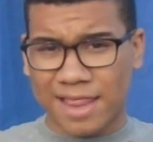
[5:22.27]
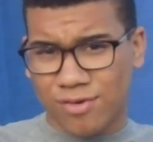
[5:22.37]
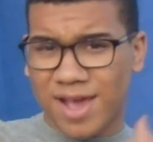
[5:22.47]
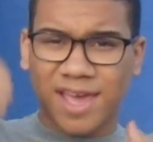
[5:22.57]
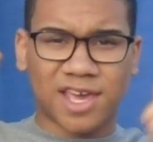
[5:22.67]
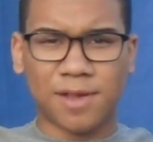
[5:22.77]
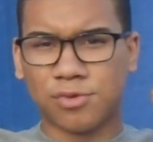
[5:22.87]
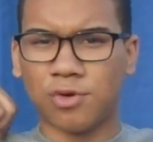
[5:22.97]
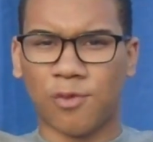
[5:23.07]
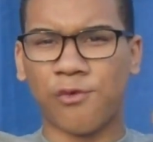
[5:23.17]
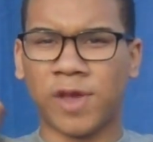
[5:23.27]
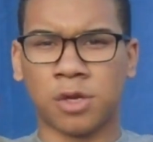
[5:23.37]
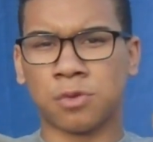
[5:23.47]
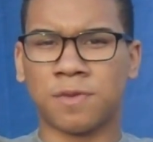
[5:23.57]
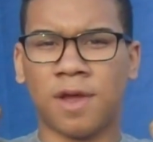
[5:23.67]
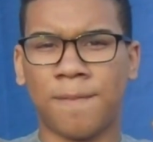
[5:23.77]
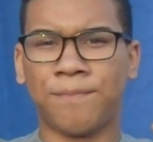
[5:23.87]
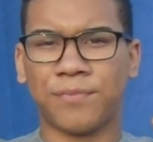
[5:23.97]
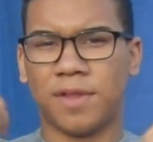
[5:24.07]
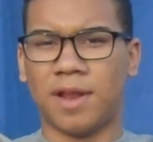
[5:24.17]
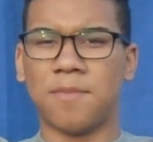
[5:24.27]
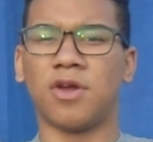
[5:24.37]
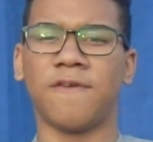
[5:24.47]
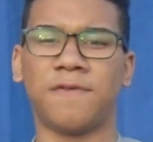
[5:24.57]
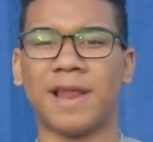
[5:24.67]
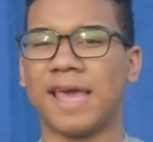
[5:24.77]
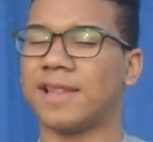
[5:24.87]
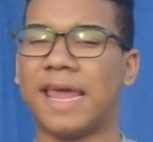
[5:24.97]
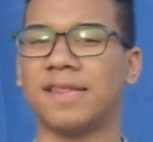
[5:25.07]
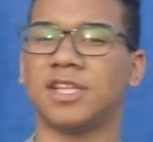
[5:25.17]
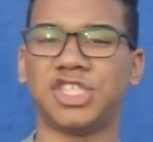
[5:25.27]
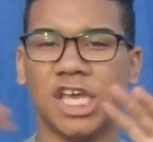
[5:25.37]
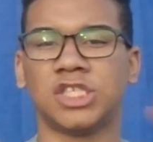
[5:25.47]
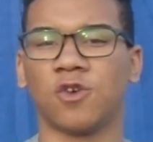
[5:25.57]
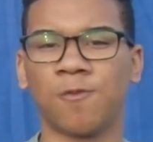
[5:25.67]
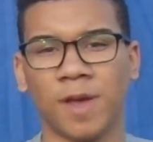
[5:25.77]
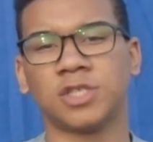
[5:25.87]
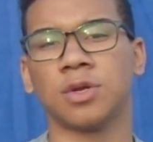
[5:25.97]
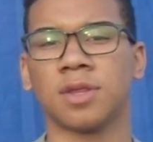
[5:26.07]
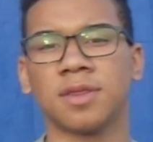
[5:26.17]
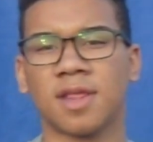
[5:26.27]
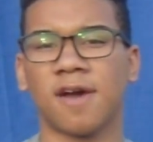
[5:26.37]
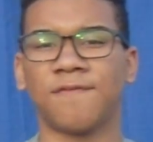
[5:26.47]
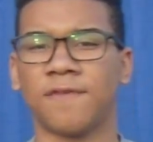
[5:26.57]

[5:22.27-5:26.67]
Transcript: so I can keep doing more videos with them. Let me know if you like the change of pictures and stuff.